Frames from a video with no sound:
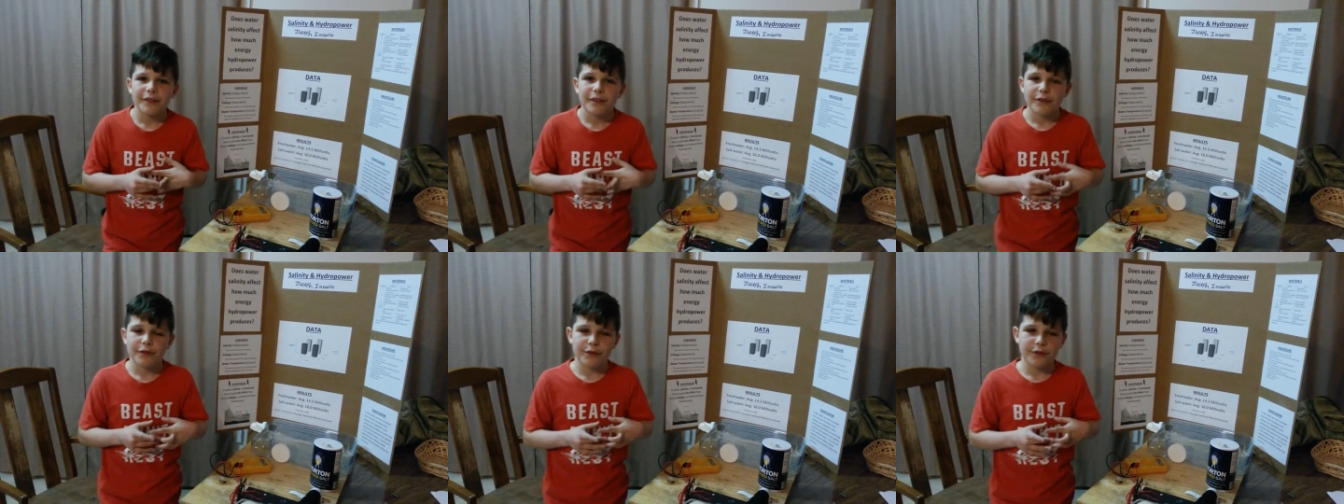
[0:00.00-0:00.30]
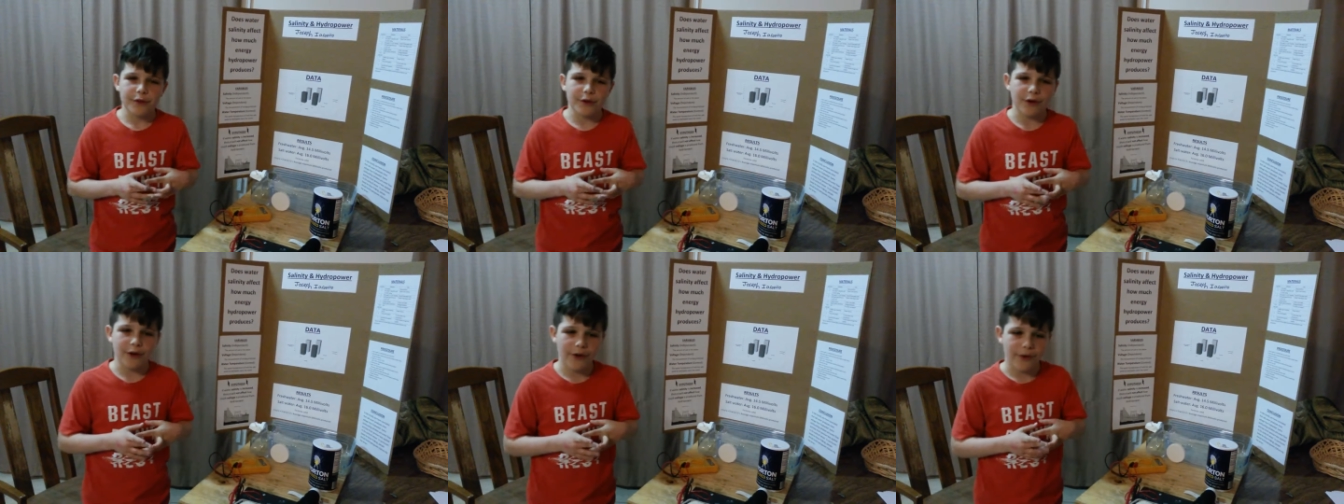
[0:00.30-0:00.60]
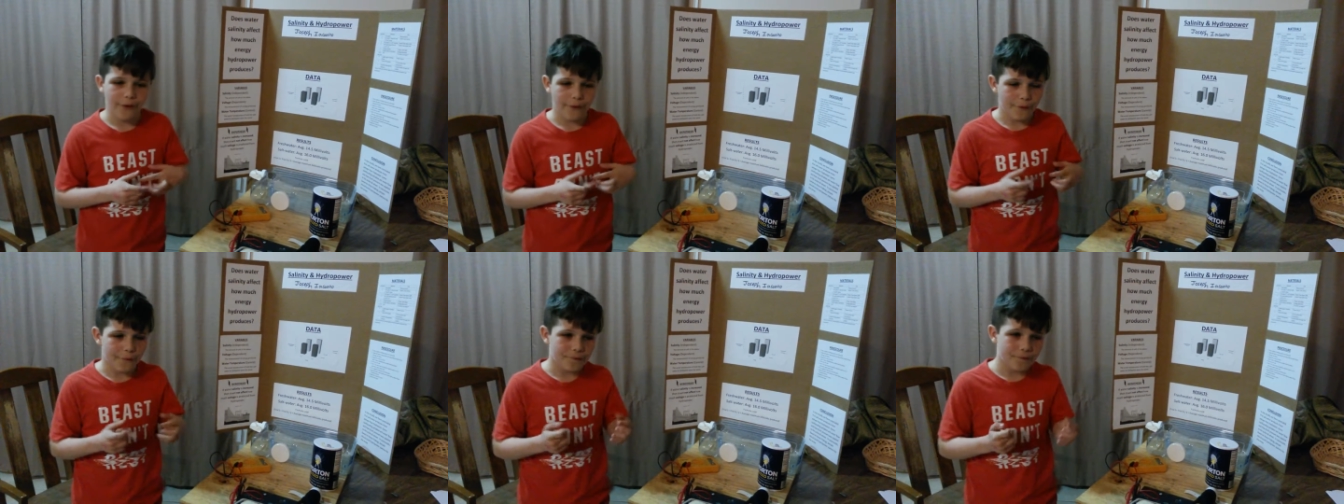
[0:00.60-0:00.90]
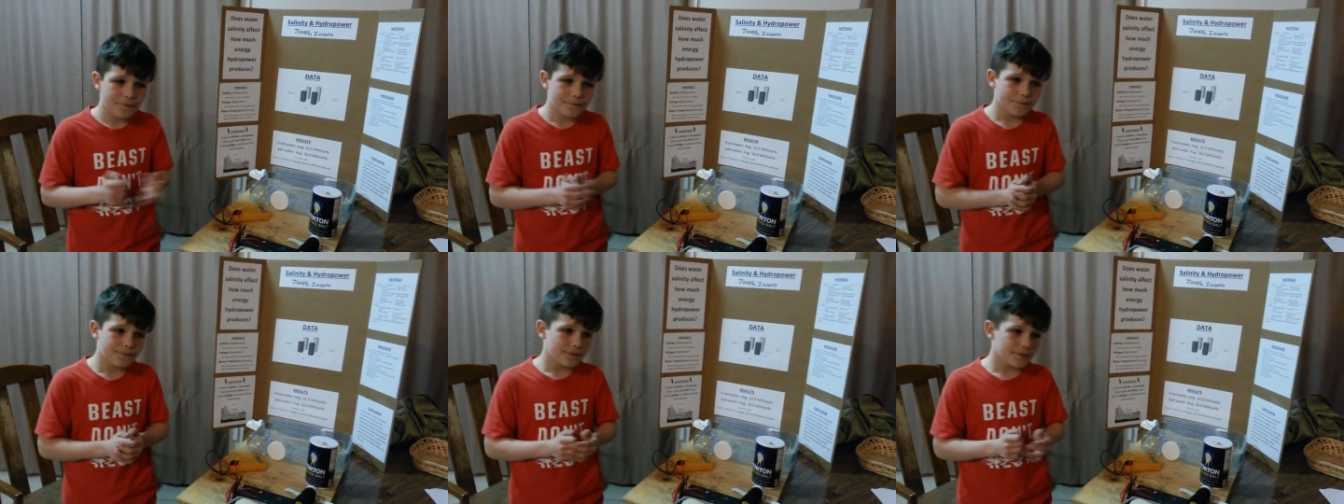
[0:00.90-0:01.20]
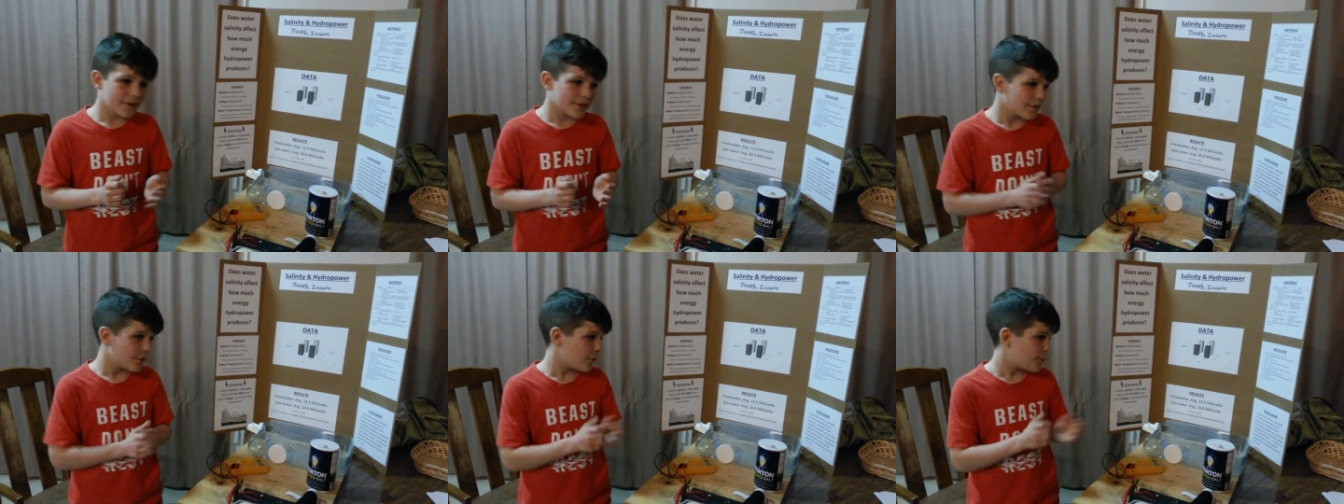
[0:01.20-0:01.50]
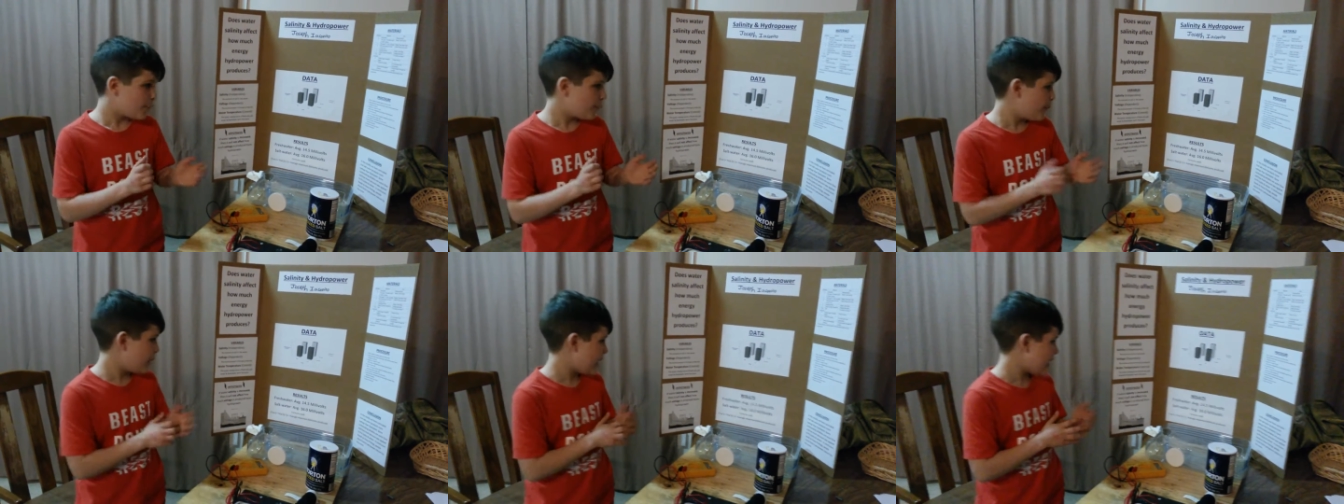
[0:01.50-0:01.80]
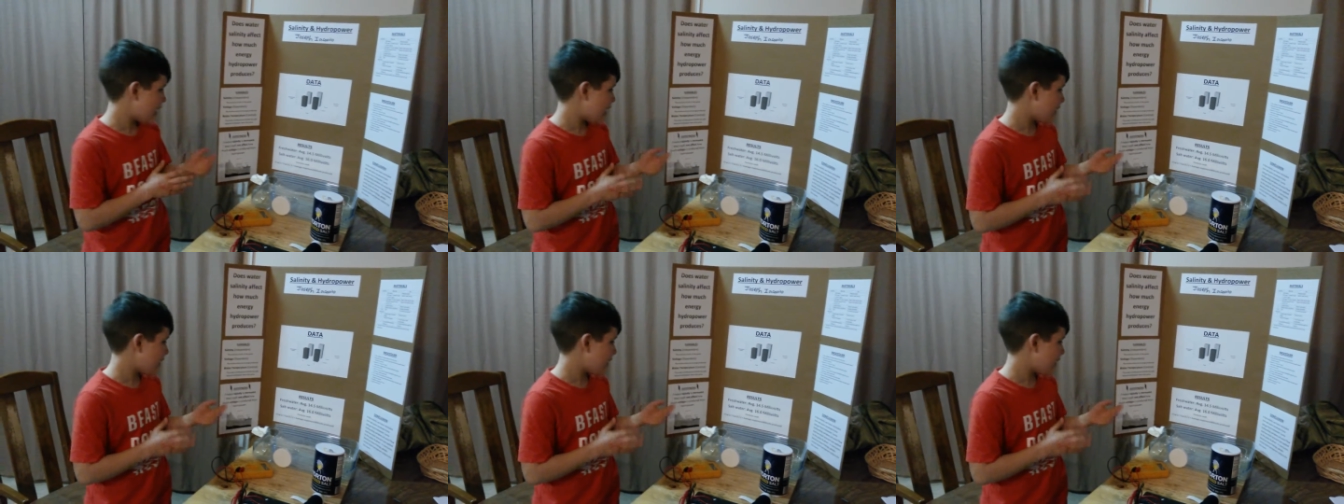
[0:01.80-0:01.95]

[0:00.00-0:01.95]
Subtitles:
So we